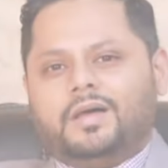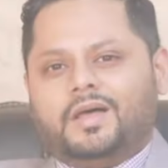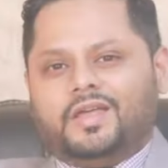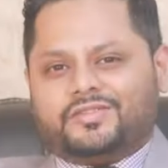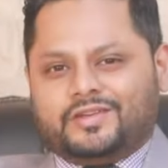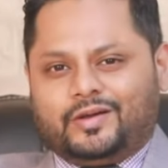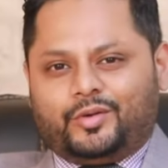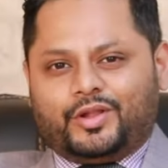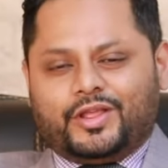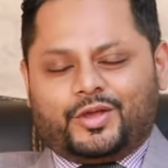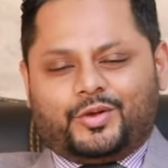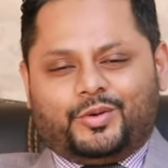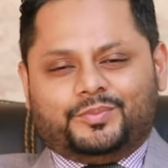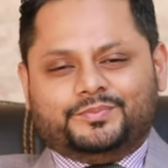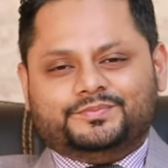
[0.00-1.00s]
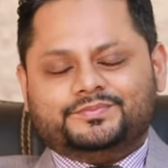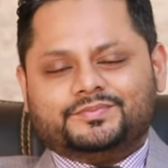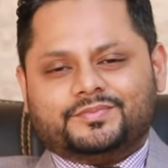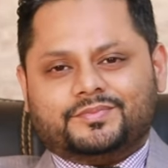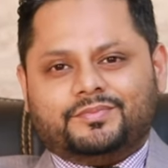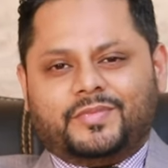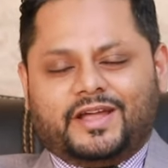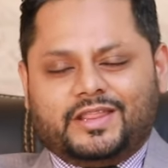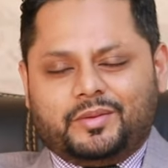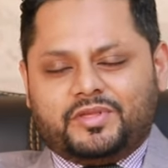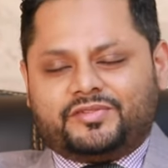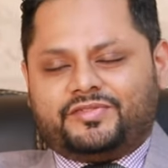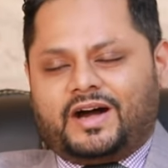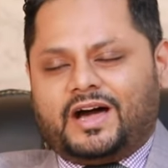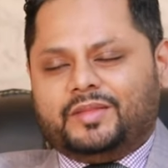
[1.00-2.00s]
Assalamu alaikum. My name
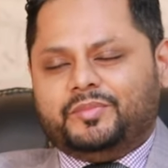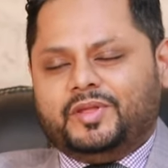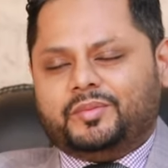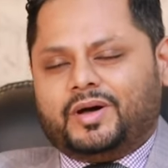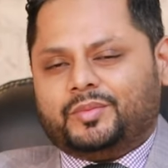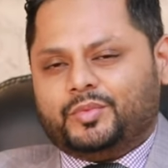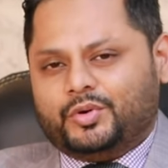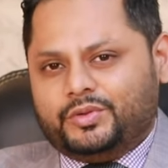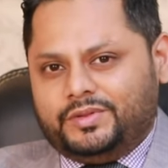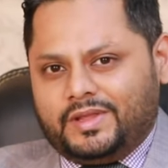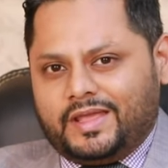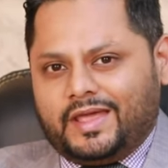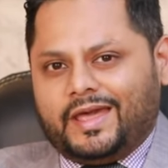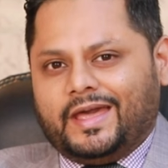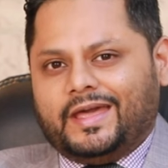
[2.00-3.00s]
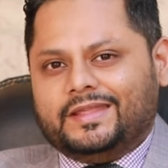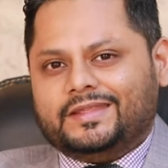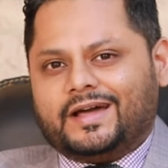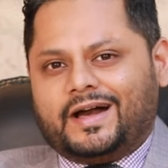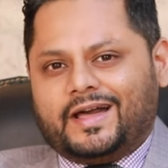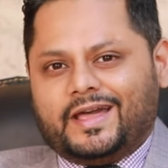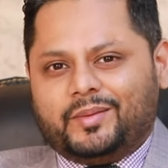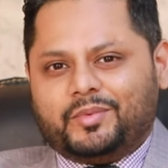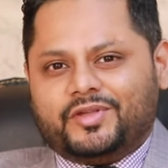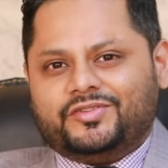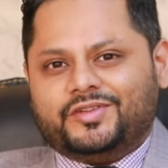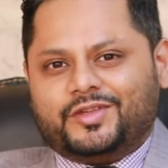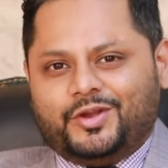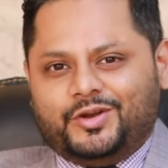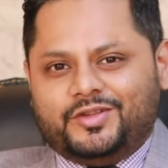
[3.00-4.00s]
is Fahad Bin Mahmood and I am a
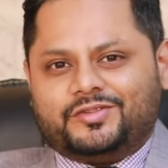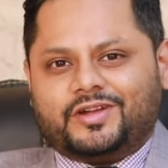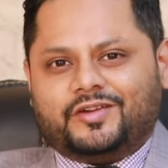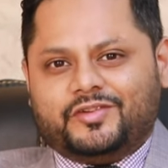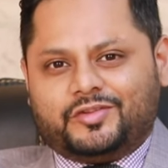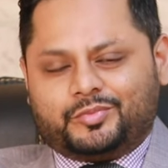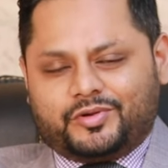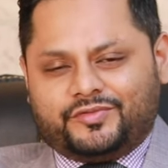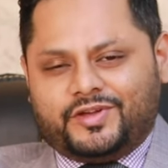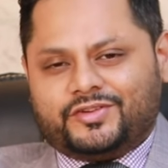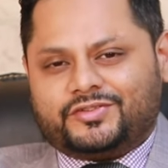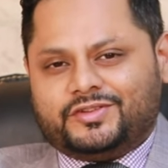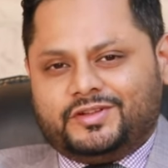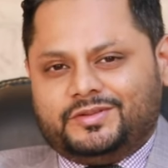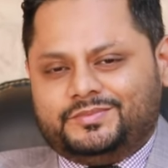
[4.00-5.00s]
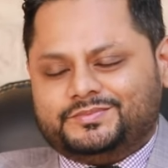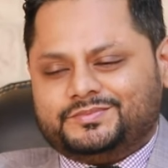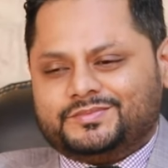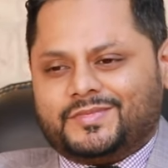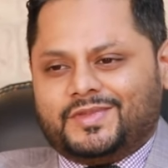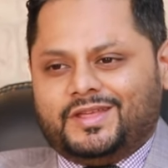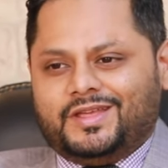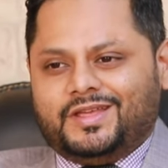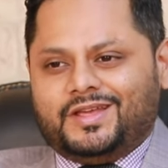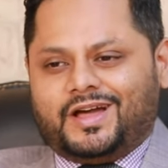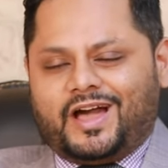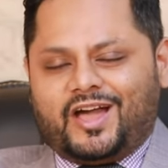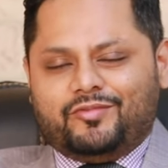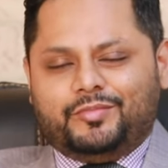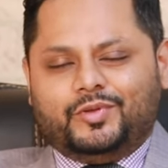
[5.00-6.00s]
security service professional.
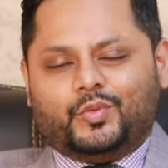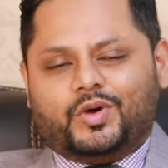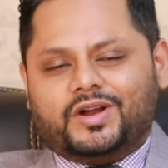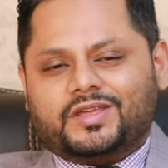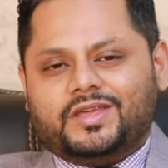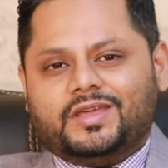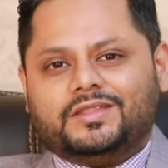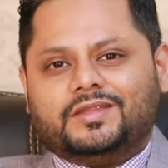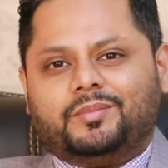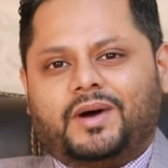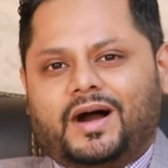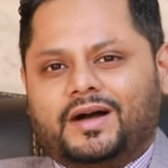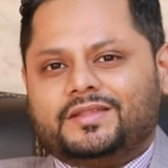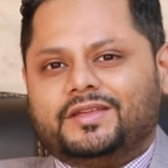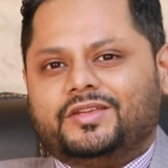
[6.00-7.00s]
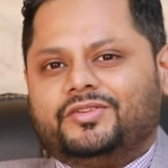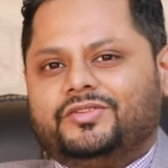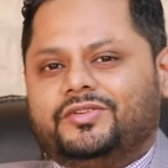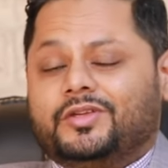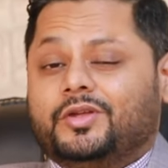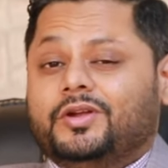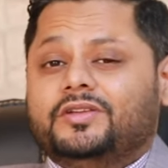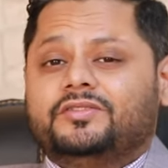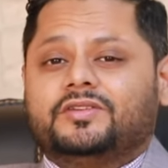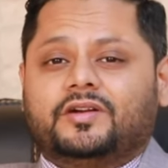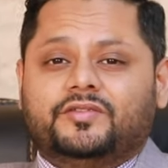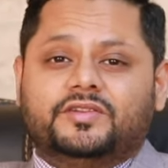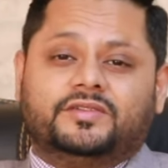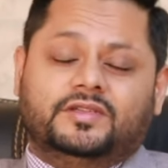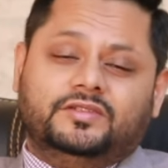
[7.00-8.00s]
I've been working in the Bangladesh security
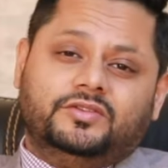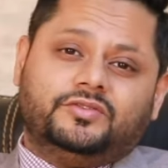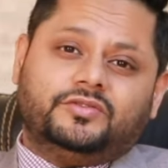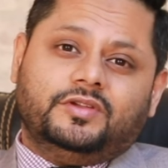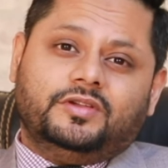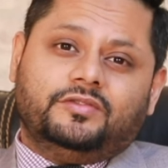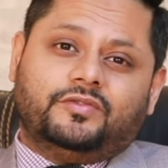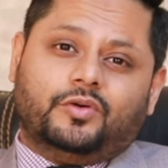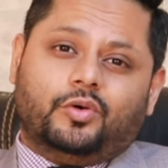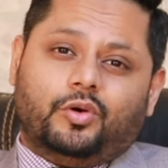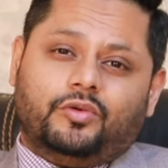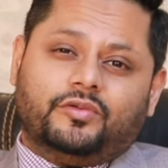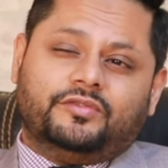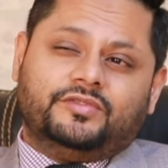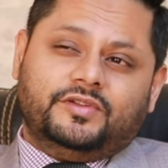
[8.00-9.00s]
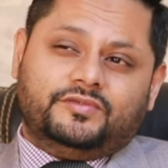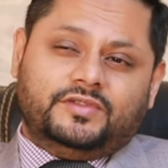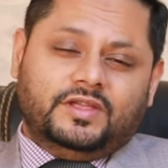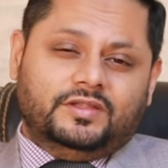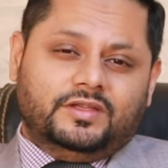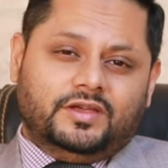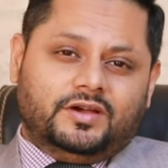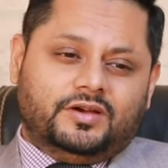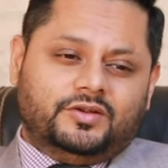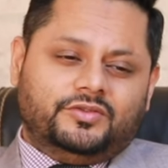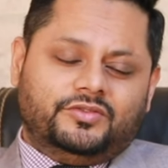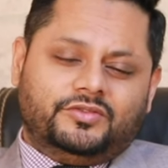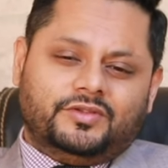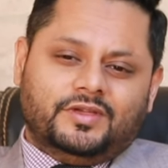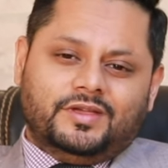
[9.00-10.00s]
service industry for over 15
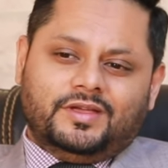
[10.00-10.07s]
years.